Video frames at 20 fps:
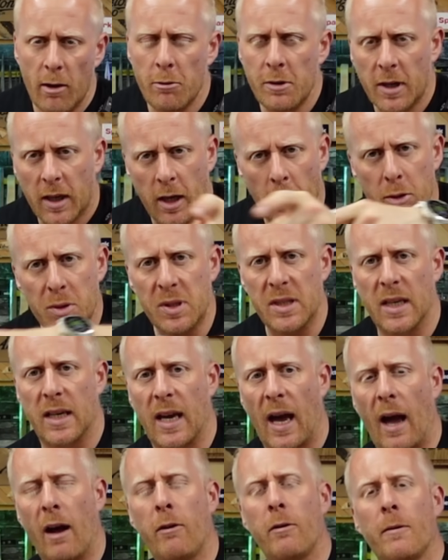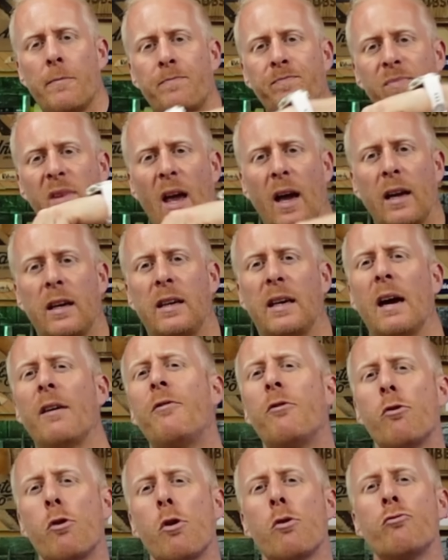old acoustic out and give
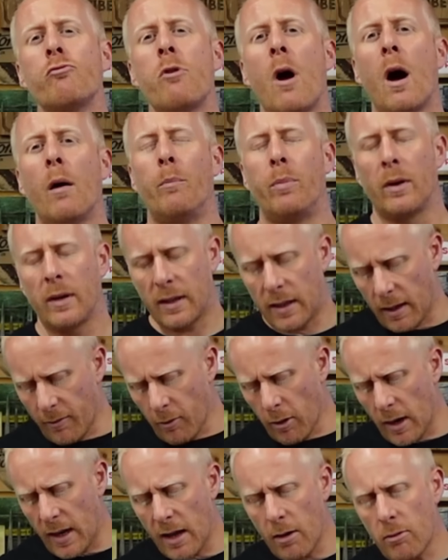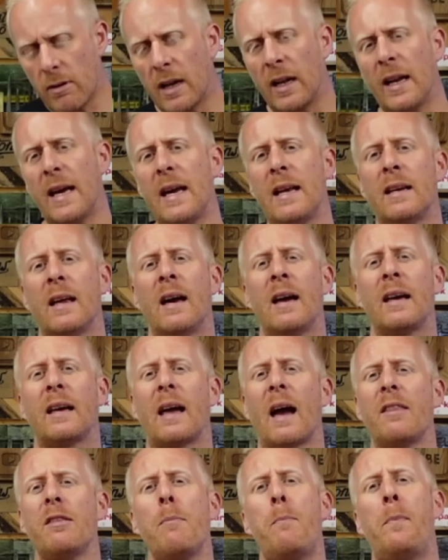her a rub. Give her a little clean.
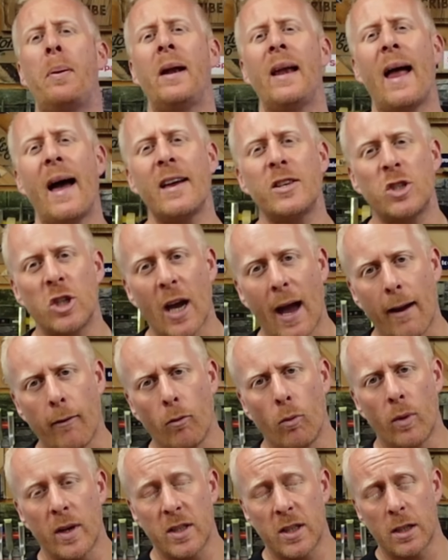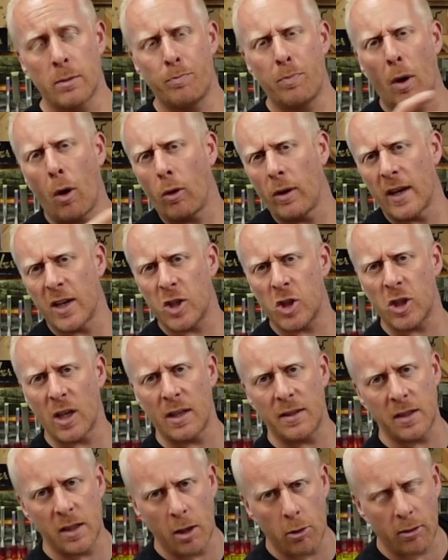Get the pledge out, which is polish
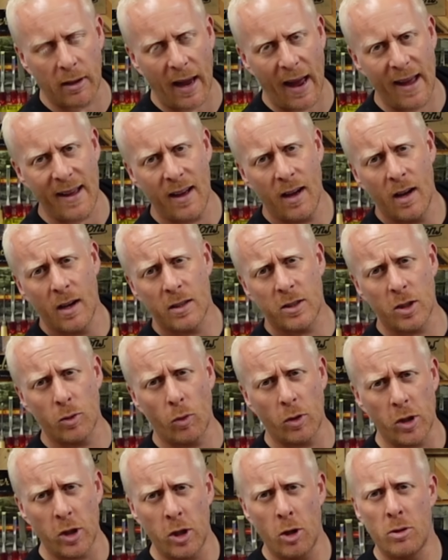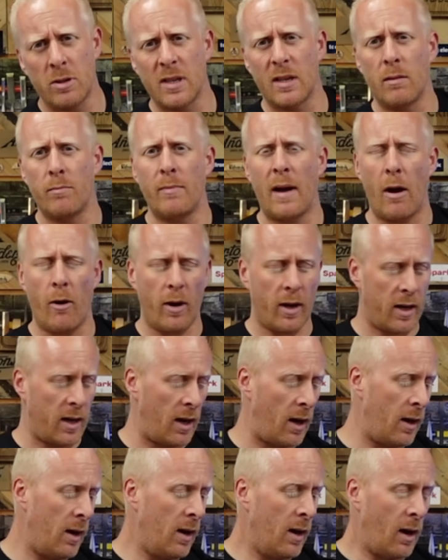in the UK. Don't know what you use in
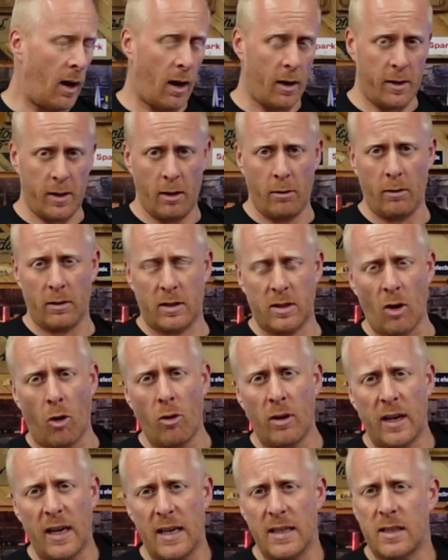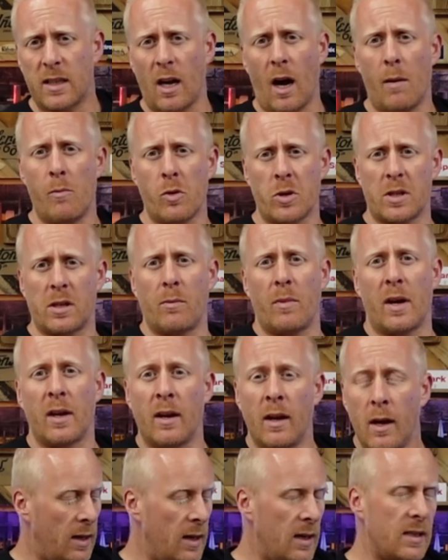America. I don't know, donkey's cum or
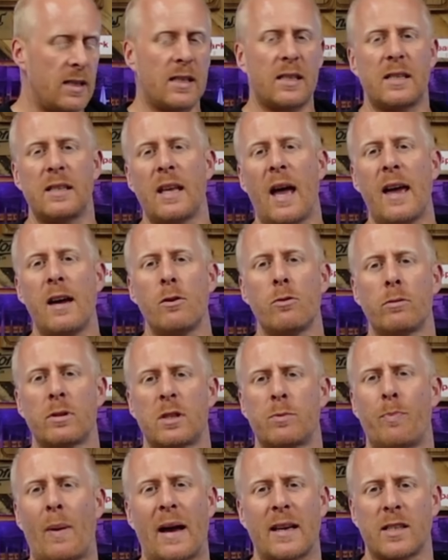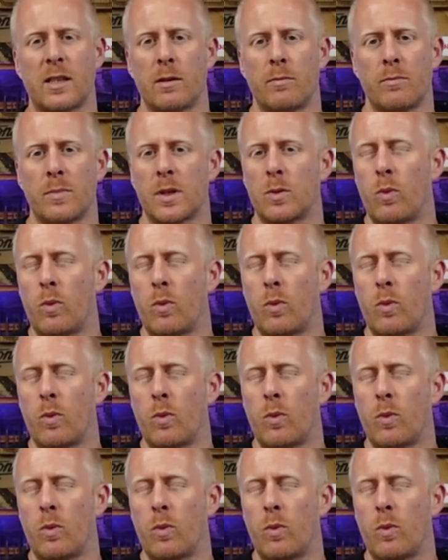something. Snail spasms,